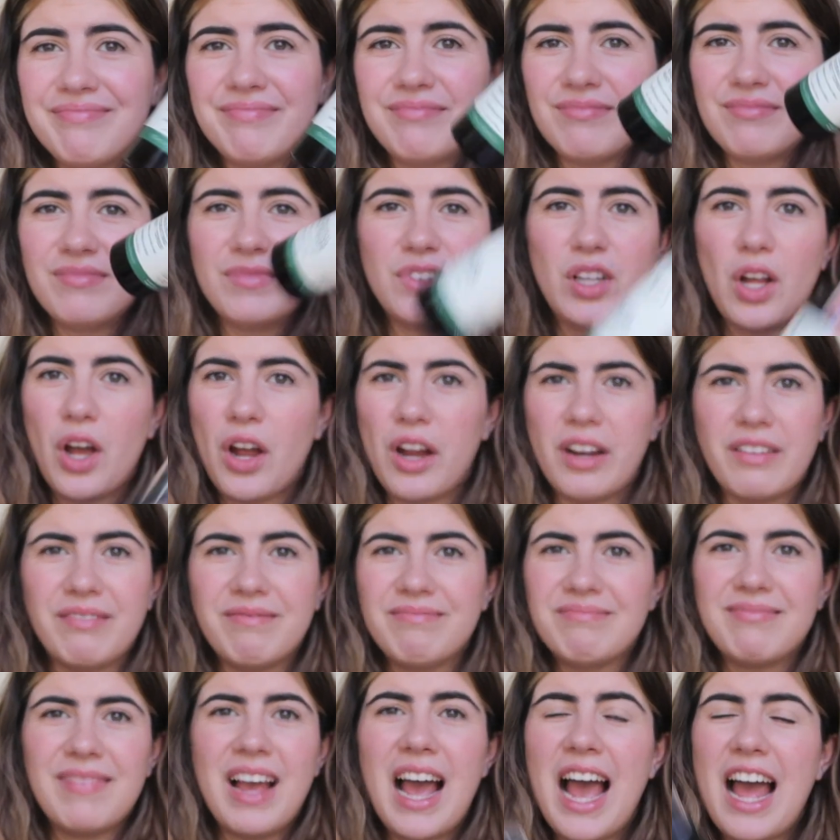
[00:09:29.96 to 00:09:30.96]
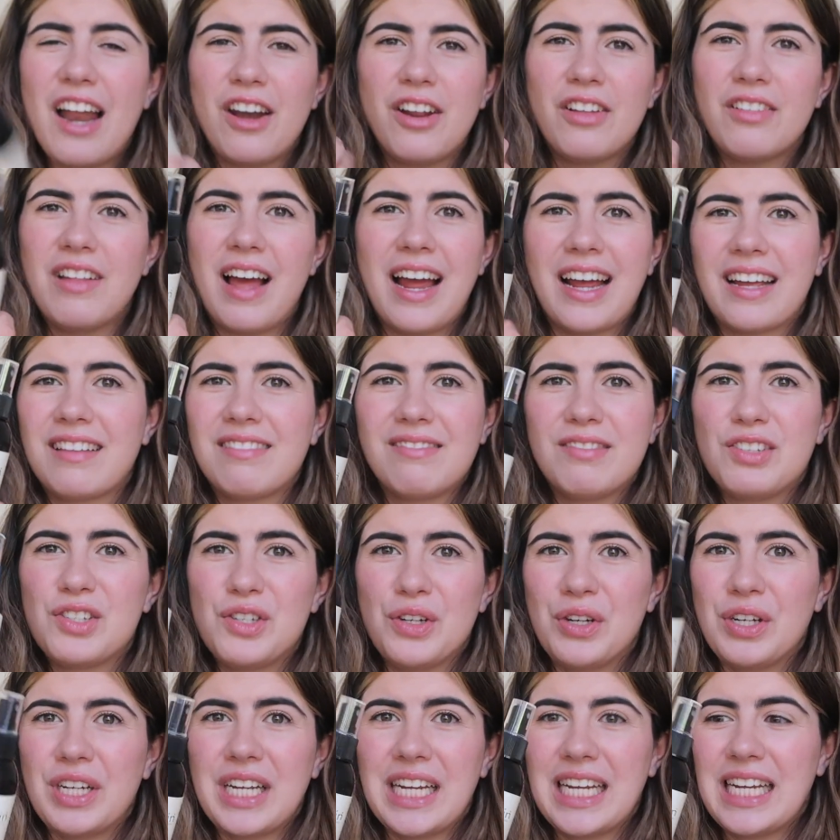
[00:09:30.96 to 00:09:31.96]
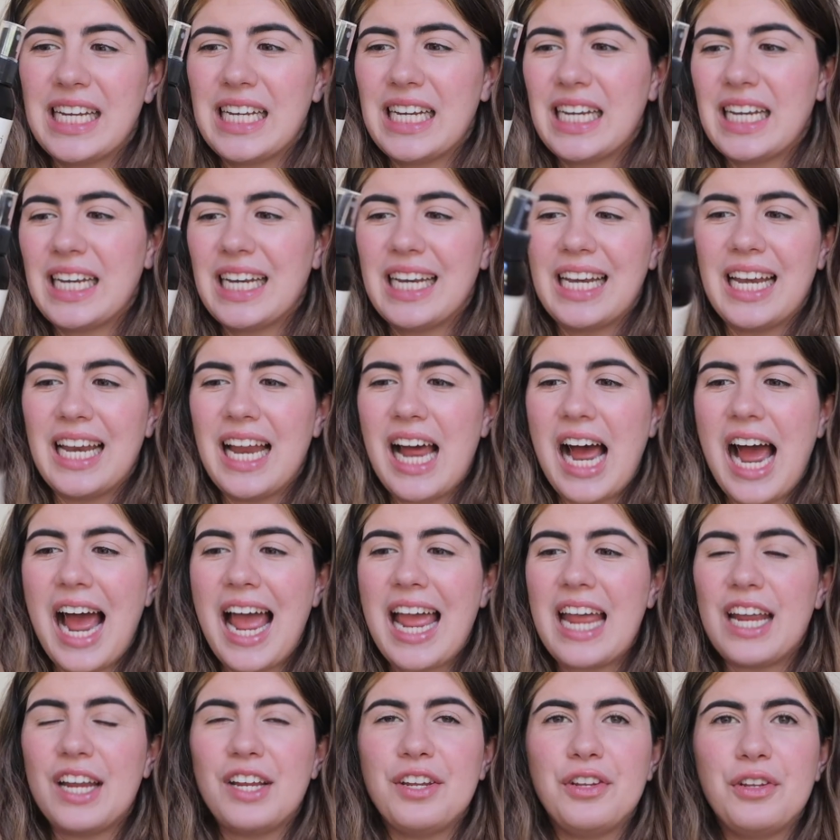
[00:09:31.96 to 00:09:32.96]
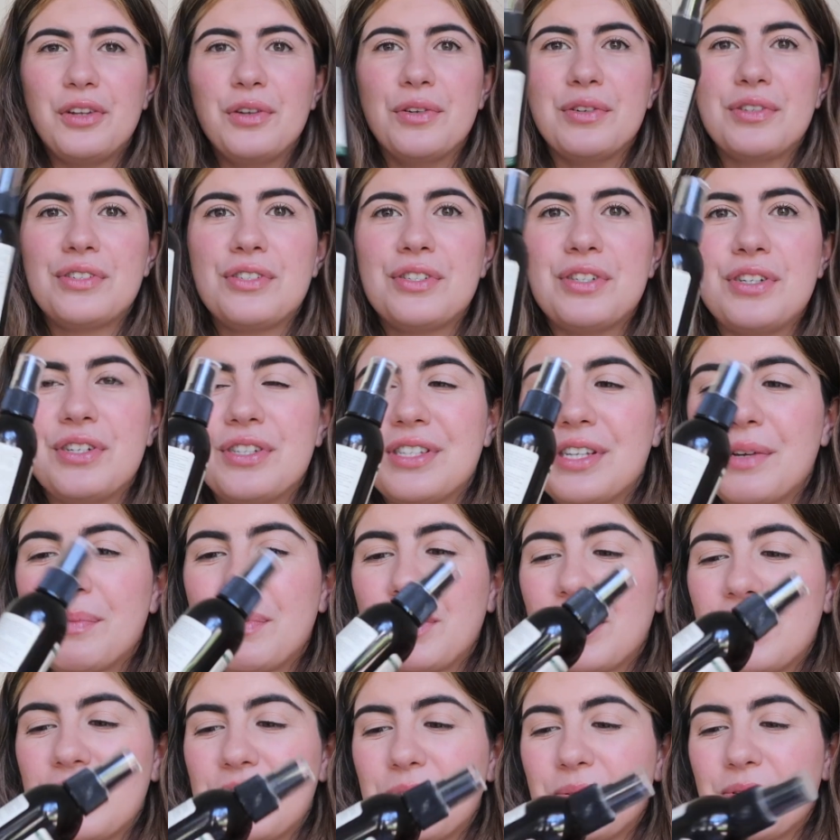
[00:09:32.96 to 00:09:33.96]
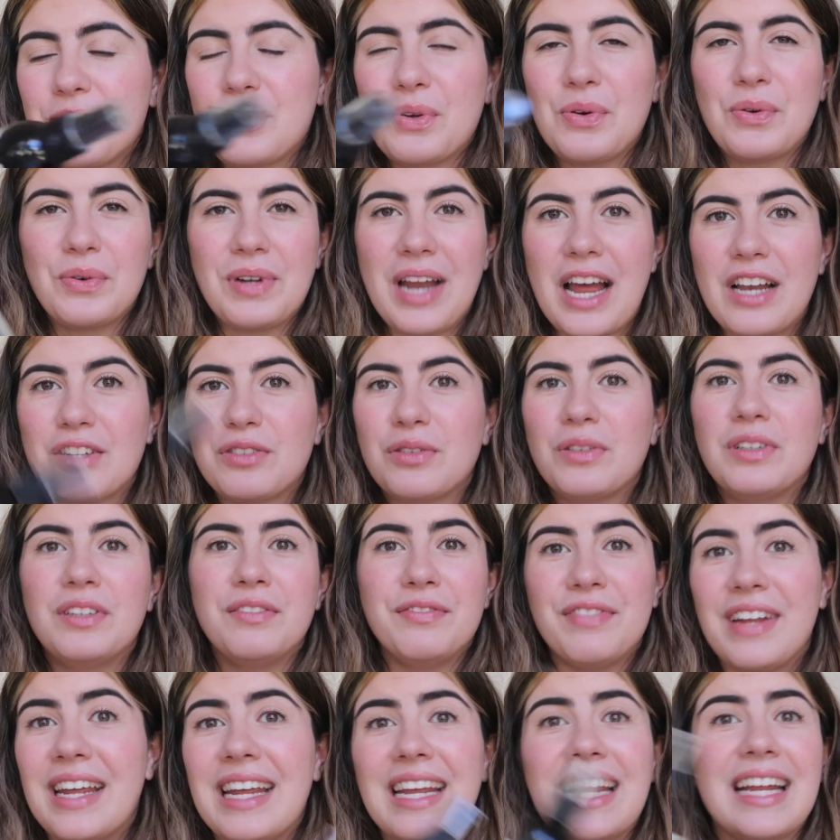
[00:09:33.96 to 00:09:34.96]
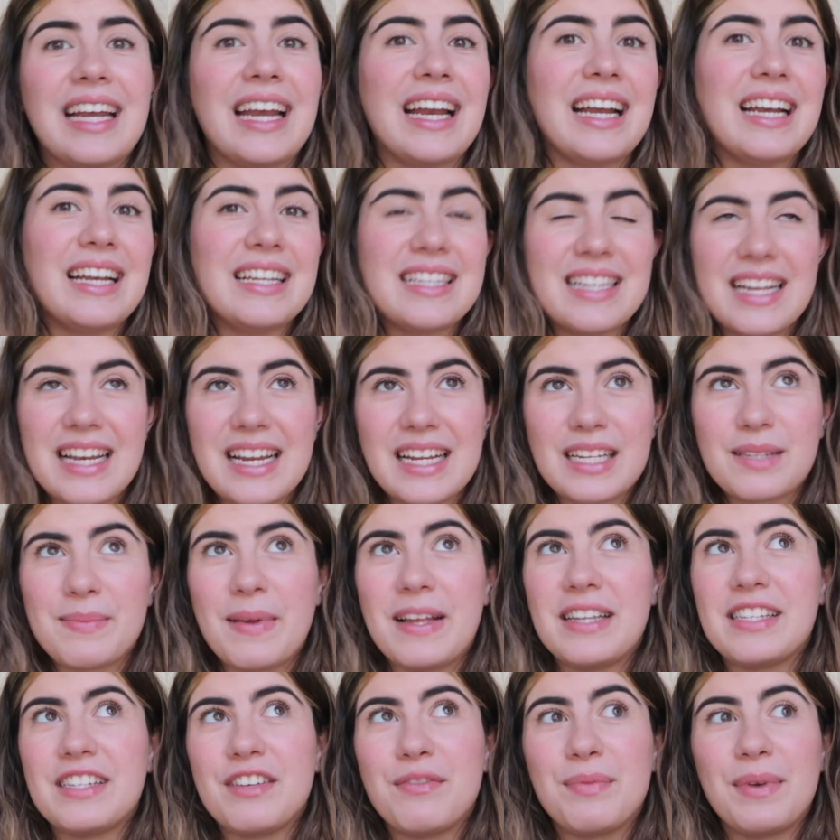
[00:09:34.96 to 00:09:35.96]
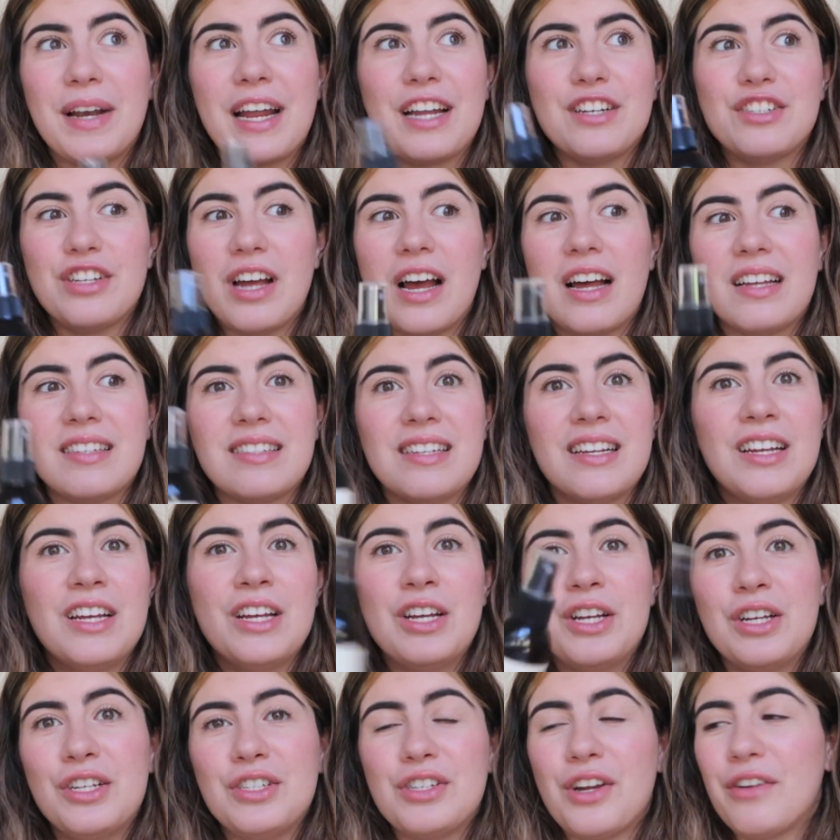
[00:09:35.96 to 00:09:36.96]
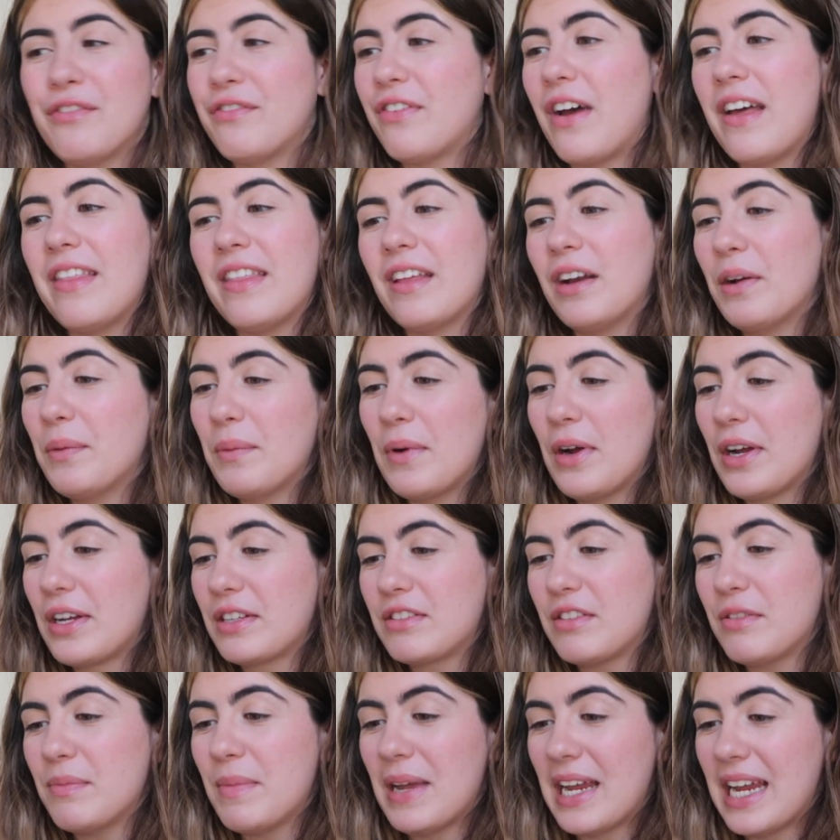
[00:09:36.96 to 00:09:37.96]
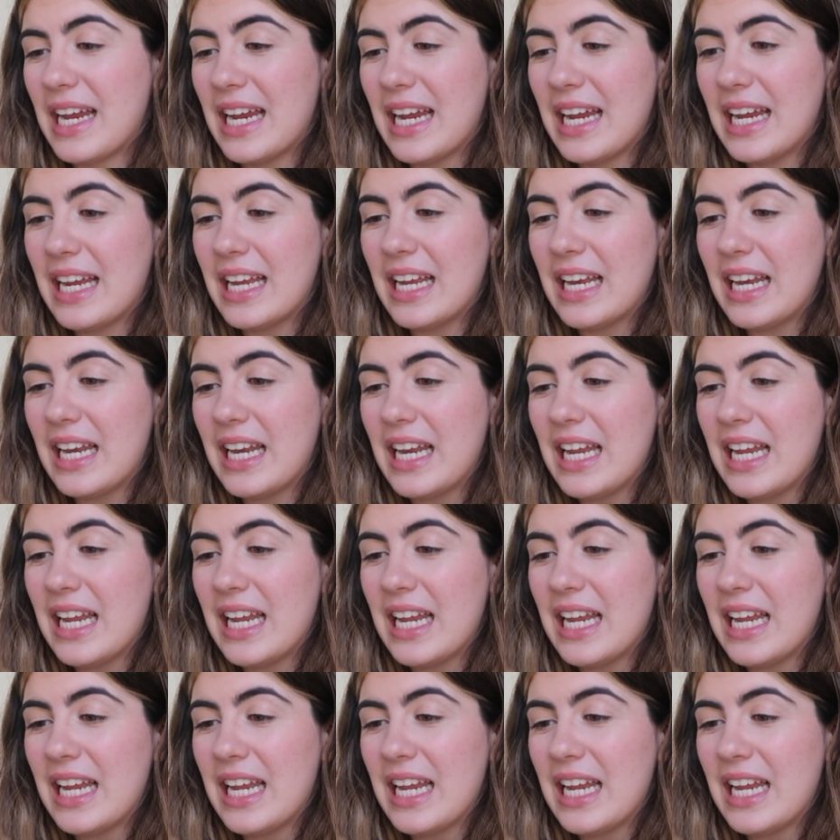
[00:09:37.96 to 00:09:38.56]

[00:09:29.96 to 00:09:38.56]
No, I don't like Sukin. I used to use it because it was all natural and vegan and it's inexpensive, but I just don't find that it works for me.